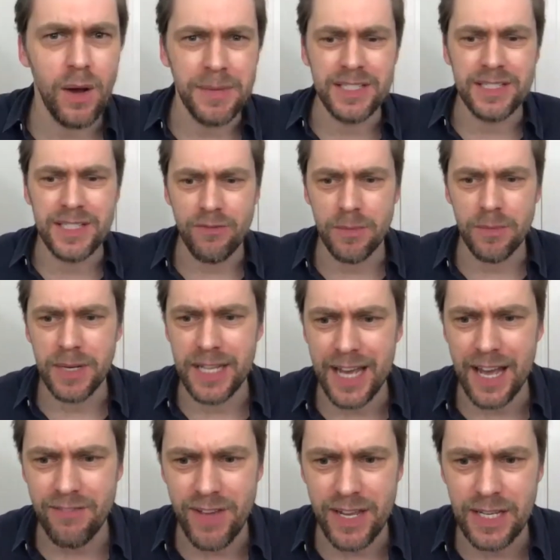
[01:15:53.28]
does everybody
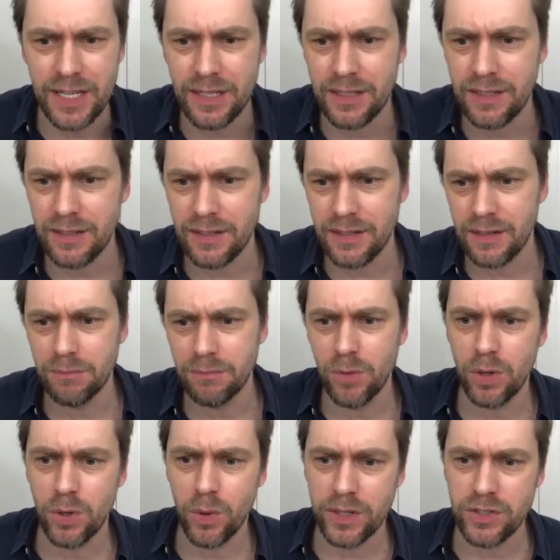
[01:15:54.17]
have any
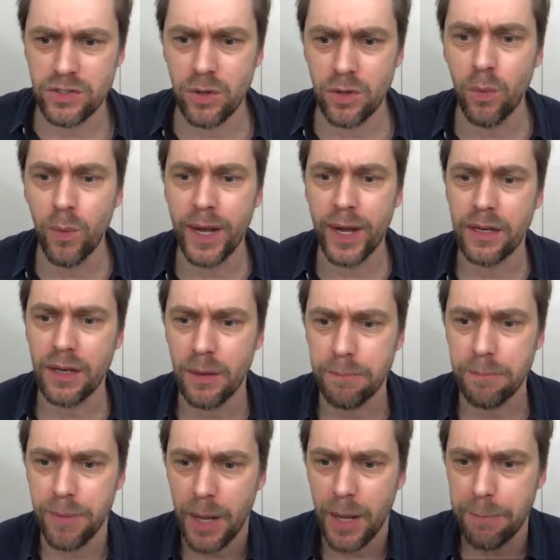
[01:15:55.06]
more questions? Oh wait, no,
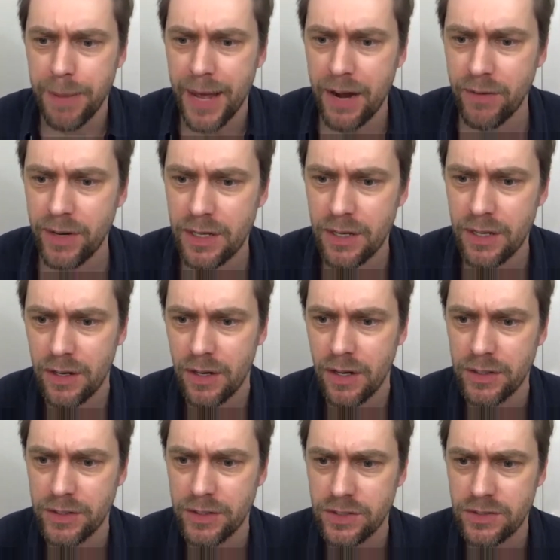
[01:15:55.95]
Perry
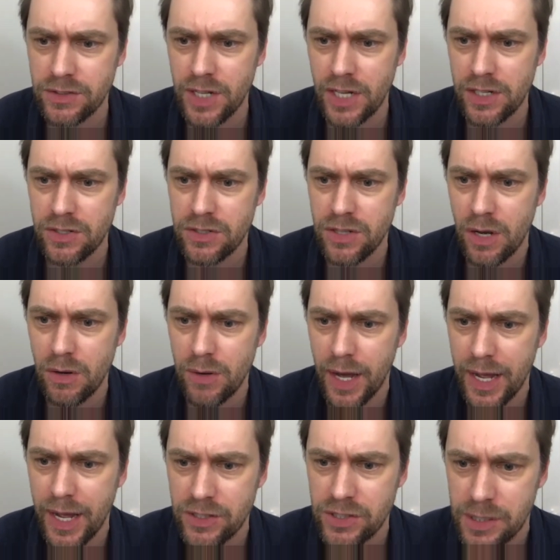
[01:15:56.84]
Kurtz says,
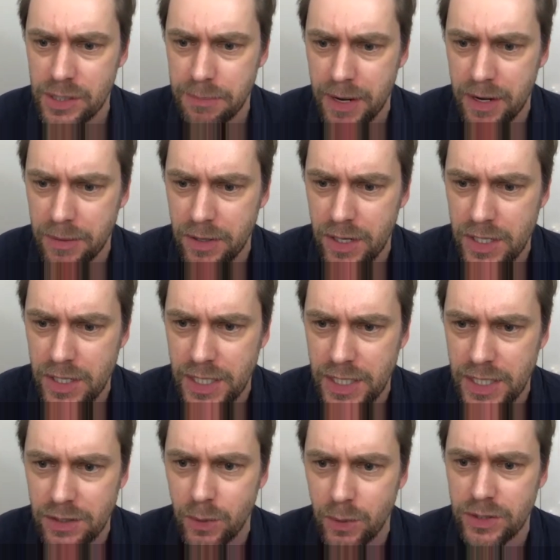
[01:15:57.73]
Perry Kurtz
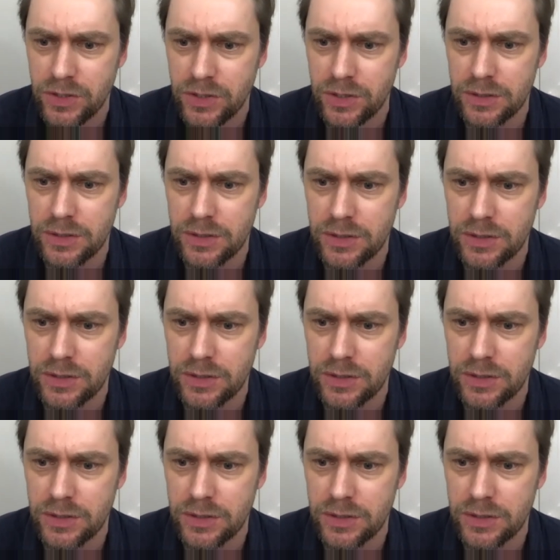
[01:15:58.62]
has a question.